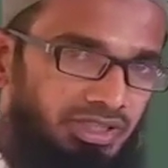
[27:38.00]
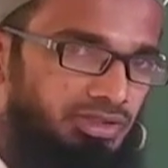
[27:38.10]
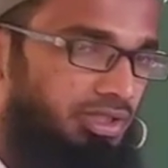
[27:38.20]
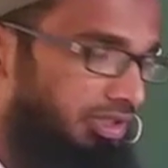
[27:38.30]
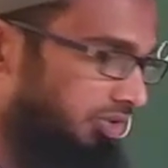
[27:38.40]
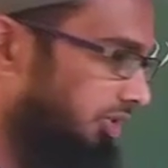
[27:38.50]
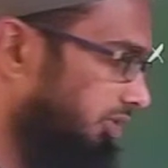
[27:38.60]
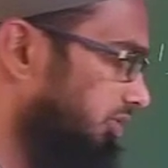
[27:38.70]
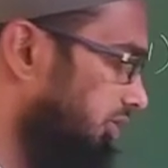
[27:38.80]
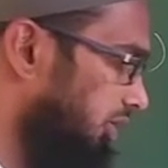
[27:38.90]
That is the
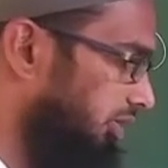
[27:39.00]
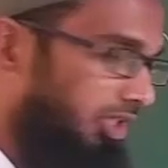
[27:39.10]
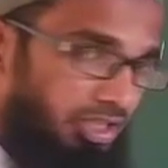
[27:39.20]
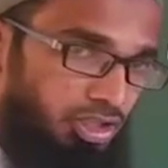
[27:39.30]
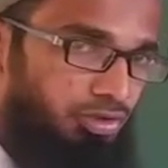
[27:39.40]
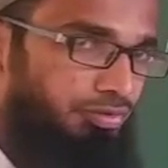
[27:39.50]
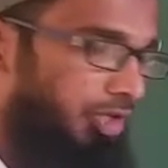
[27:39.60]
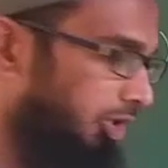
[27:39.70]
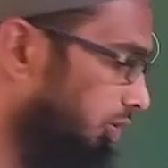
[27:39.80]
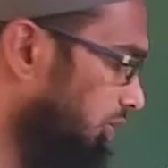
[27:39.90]
distance that I need to
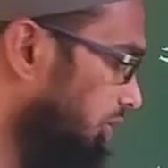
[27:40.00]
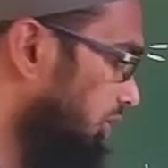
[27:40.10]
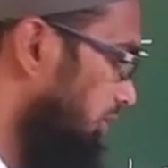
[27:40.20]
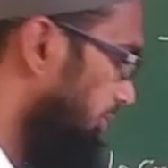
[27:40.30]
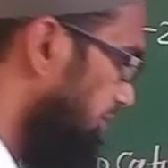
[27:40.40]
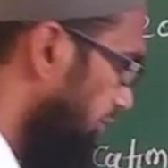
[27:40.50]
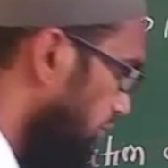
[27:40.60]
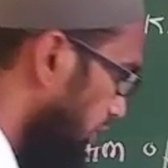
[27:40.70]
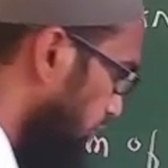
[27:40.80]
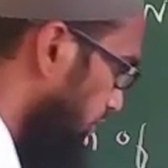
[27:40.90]
find out. But we
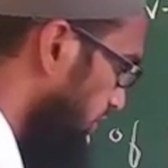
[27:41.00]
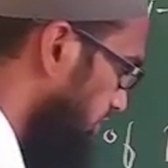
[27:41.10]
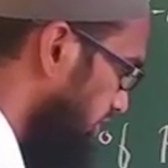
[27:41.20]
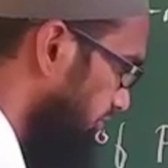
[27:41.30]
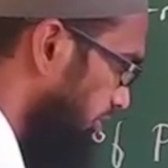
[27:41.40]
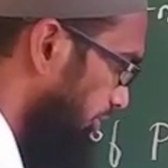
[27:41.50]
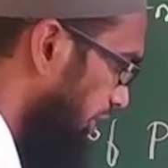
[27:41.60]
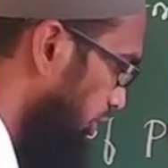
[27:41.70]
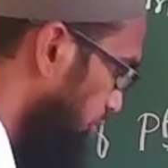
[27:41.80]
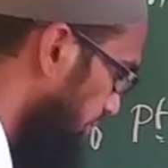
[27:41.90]
know the total distance from
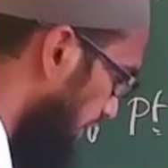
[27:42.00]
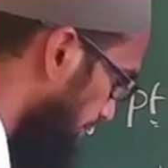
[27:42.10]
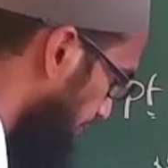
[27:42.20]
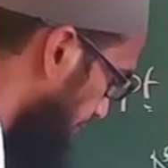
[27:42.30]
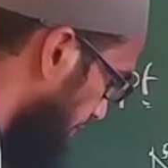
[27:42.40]
D to B,